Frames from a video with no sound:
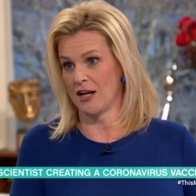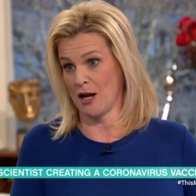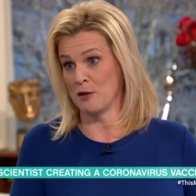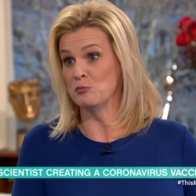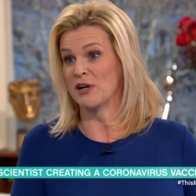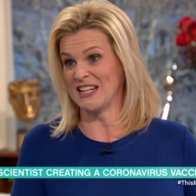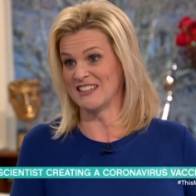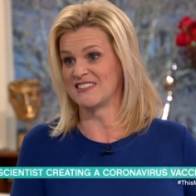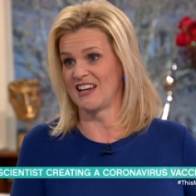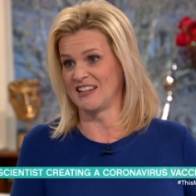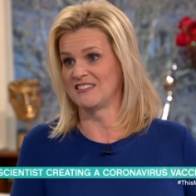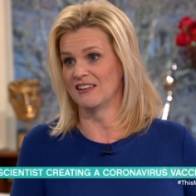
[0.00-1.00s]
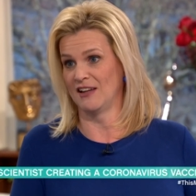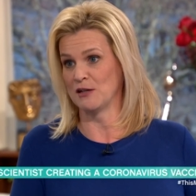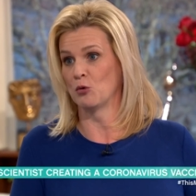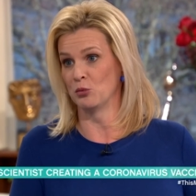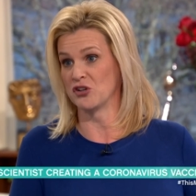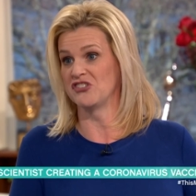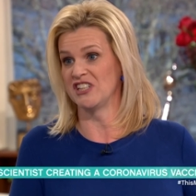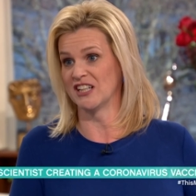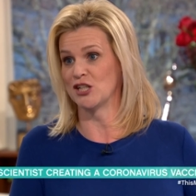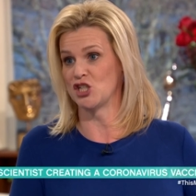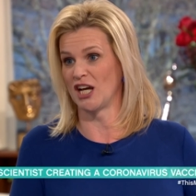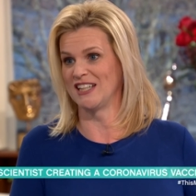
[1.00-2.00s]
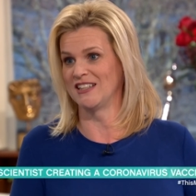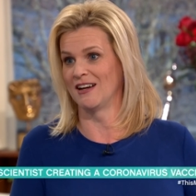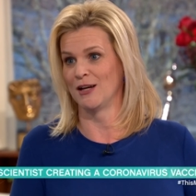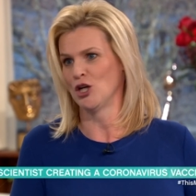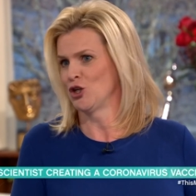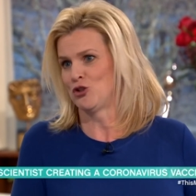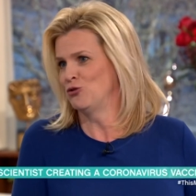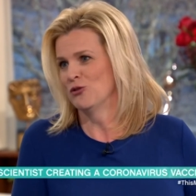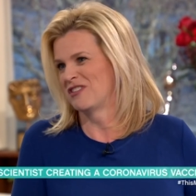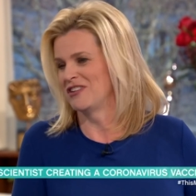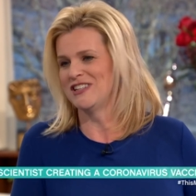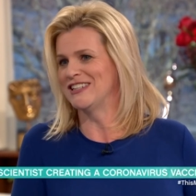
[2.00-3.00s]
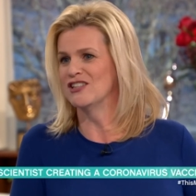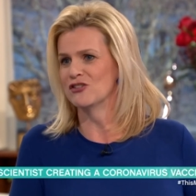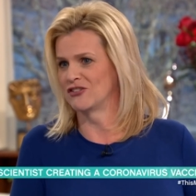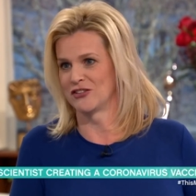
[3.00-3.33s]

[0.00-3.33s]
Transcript: an outbreak setting like what we're seeing in China, mm. two or three years